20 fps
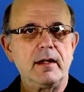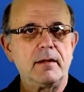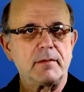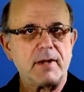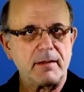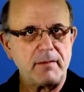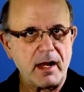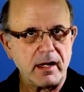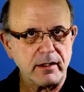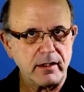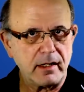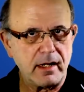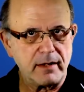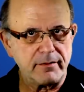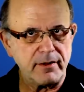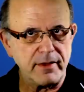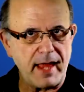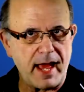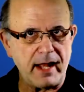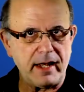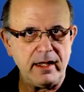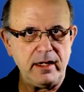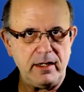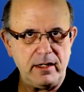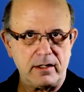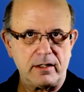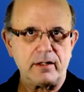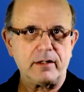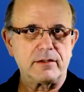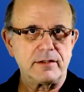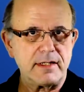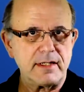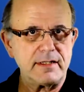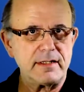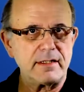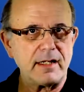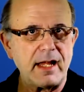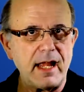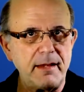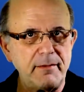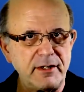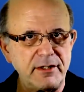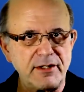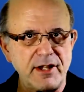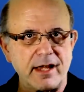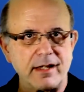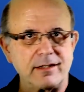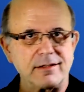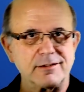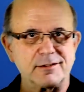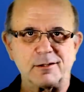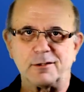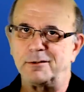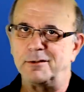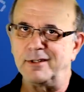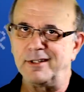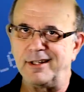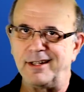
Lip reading: But I'm not going to cover that here because this is a gaming channel, so